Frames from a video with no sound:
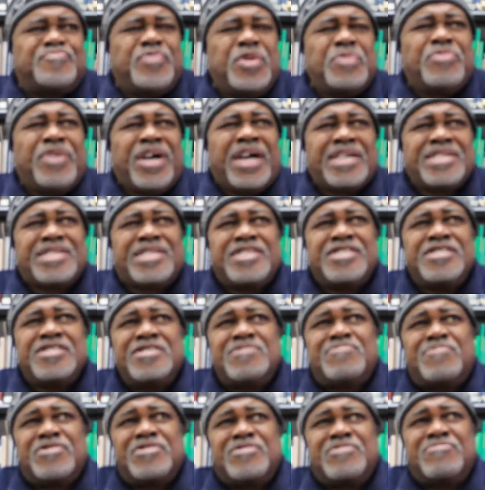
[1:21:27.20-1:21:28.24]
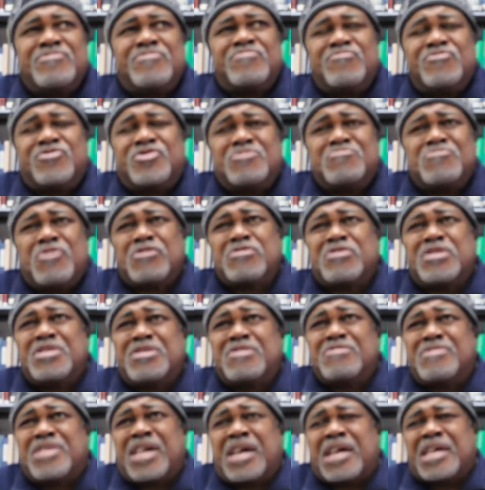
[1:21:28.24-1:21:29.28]
people had keys, but most of
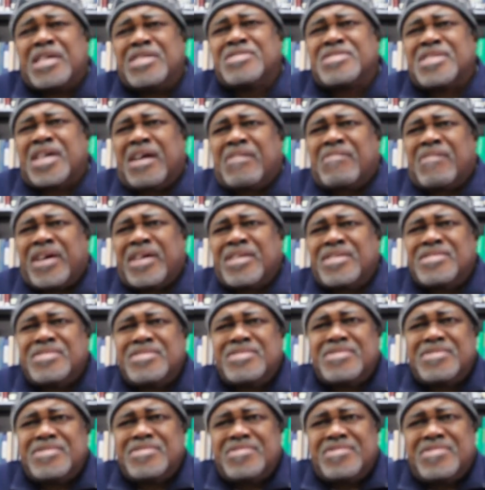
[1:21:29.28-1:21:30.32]
the was like inside riders.